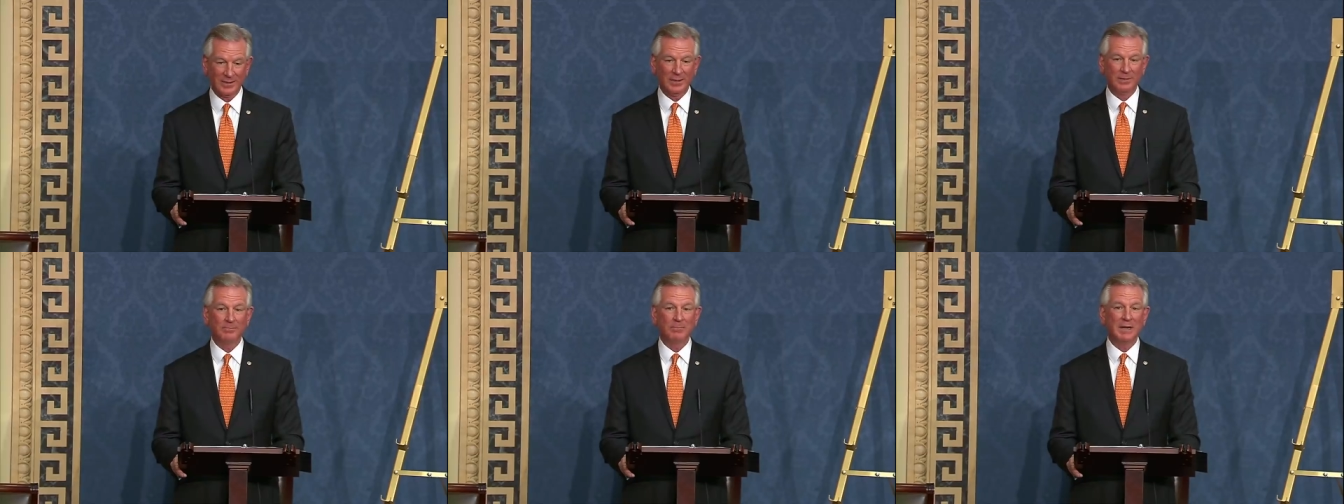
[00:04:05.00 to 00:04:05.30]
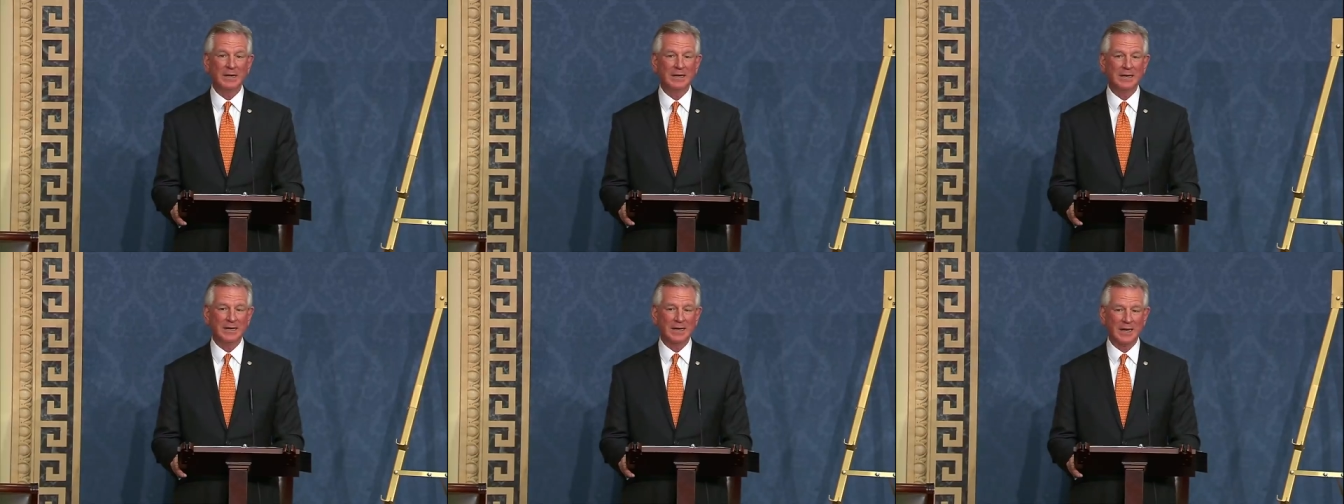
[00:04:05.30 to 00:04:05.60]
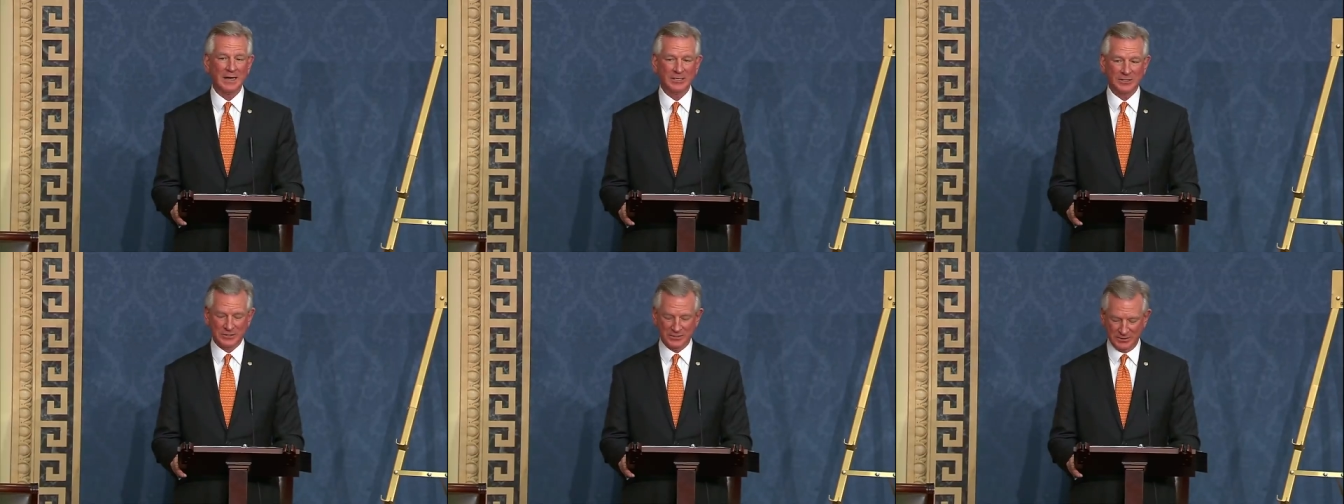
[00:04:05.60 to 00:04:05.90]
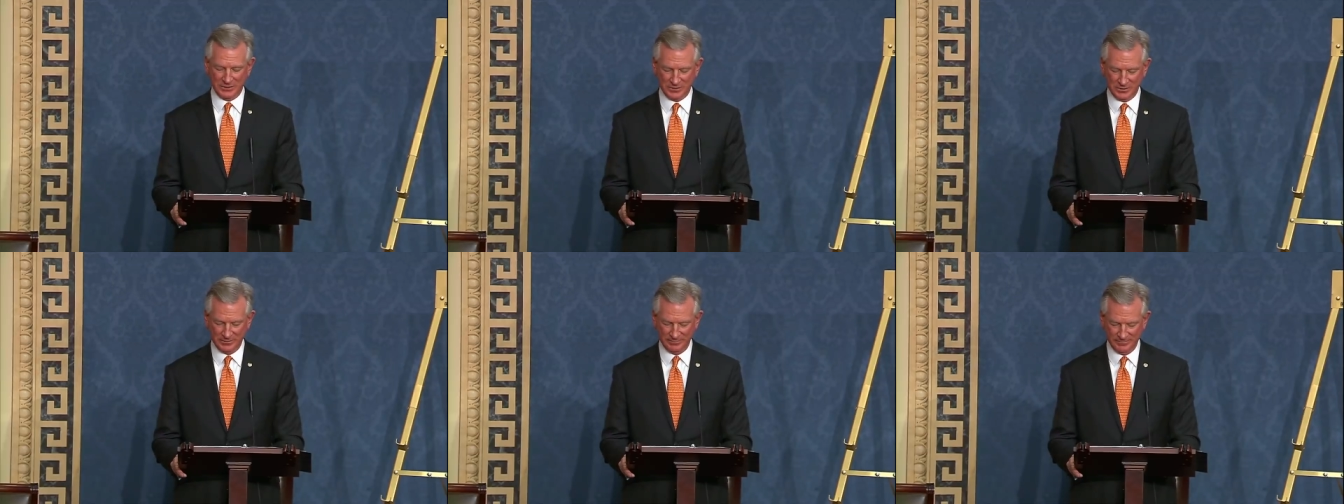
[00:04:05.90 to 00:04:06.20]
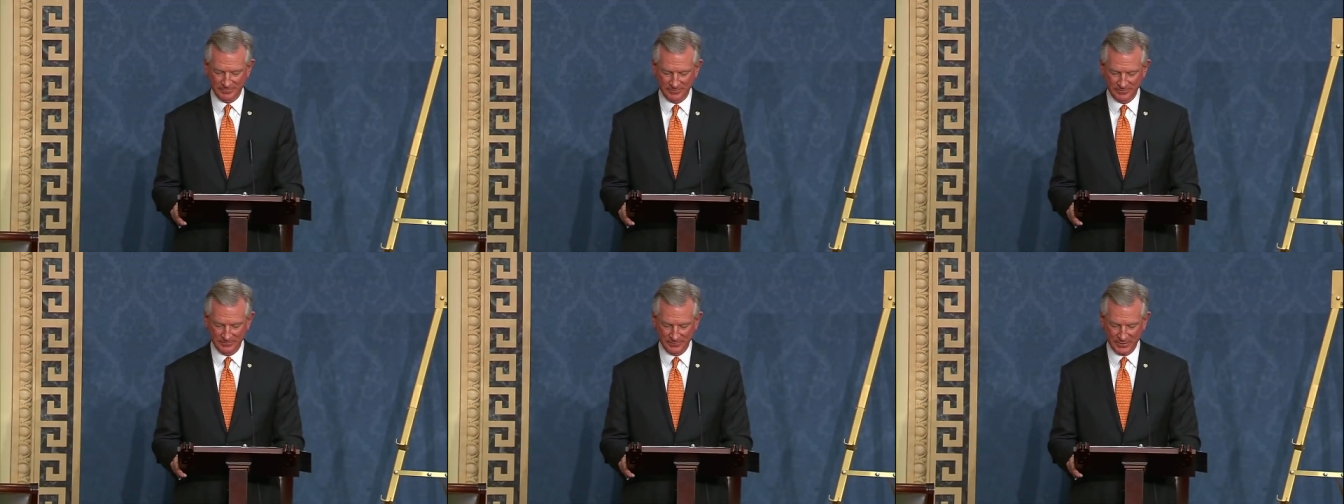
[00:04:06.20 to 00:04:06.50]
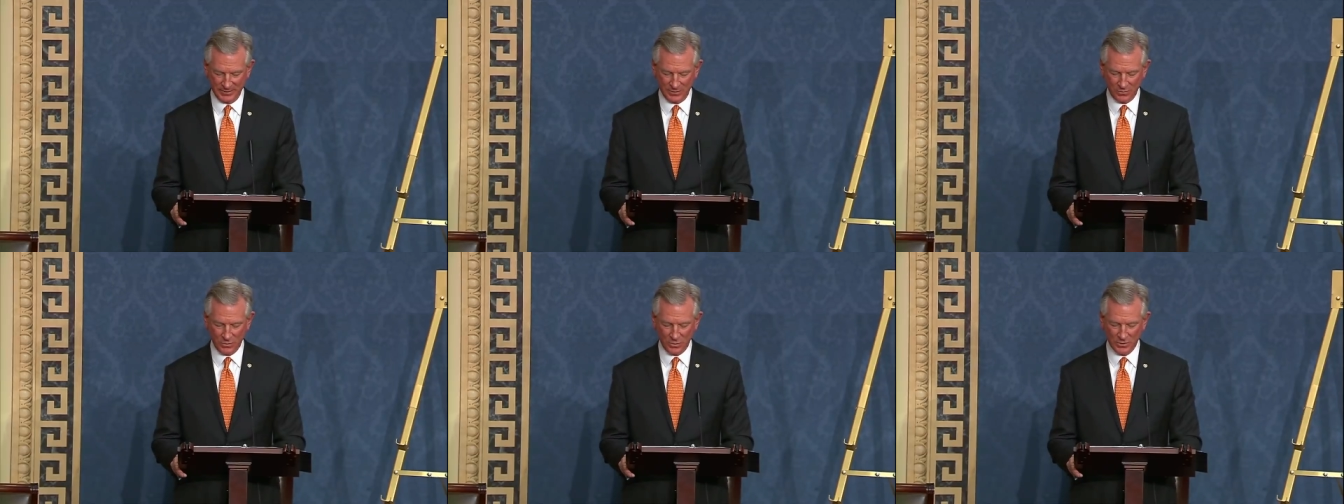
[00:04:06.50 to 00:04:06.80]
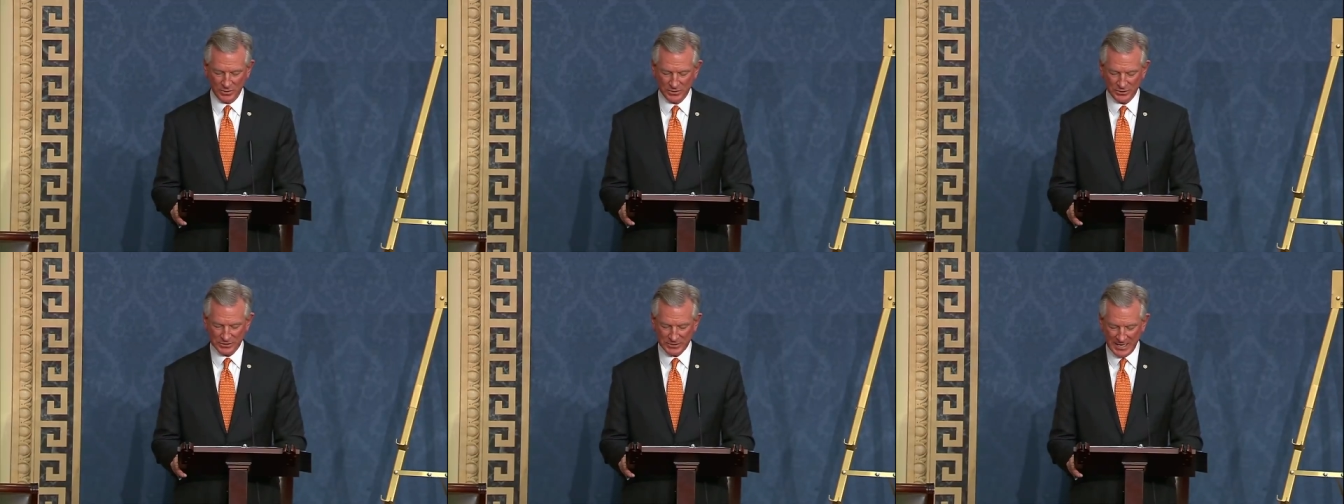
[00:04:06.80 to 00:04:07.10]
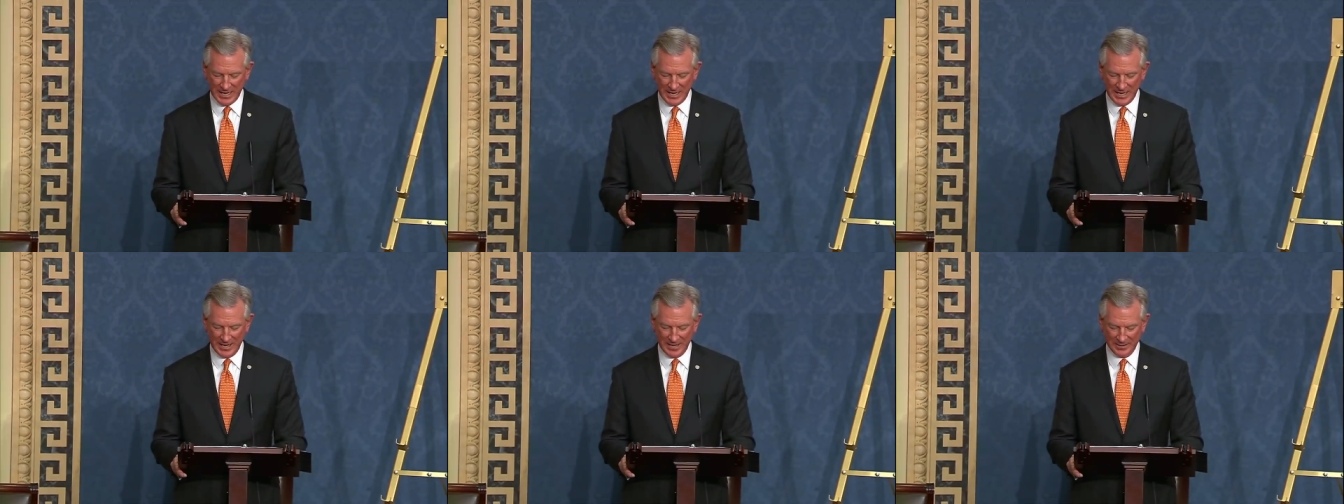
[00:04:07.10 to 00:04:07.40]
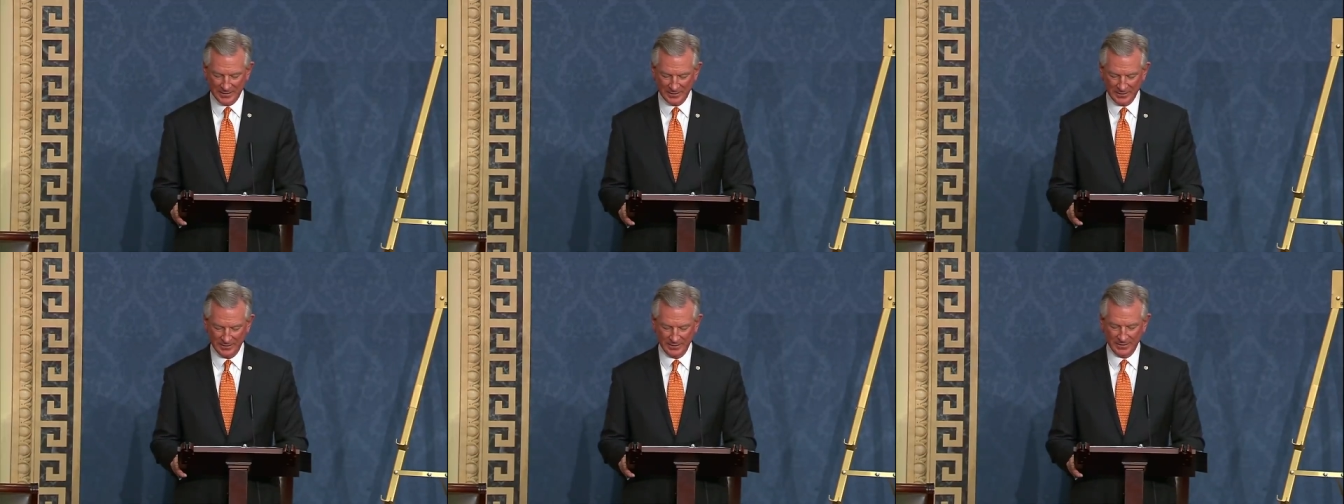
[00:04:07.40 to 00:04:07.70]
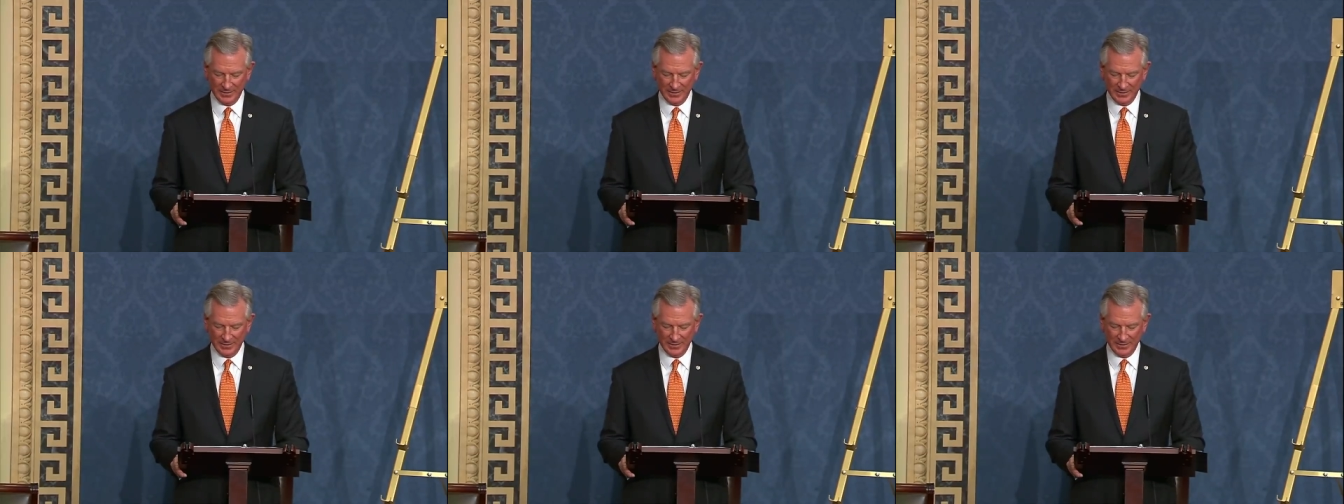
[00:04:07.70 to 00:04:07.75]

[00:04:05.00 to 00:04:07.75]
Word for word: in many cases, were designed